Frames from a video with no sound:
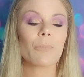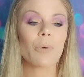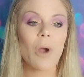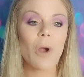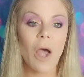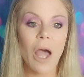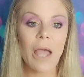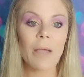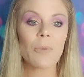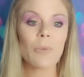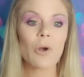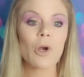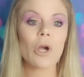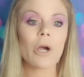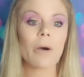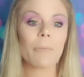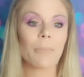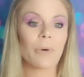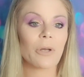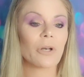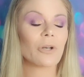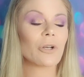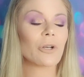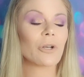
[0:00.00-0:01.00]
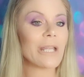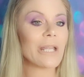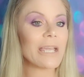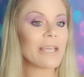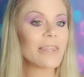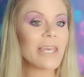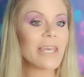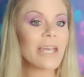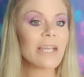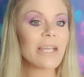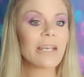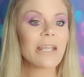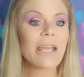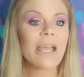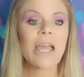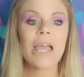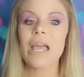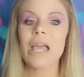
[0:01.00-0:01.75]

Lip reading: primer up underneath it,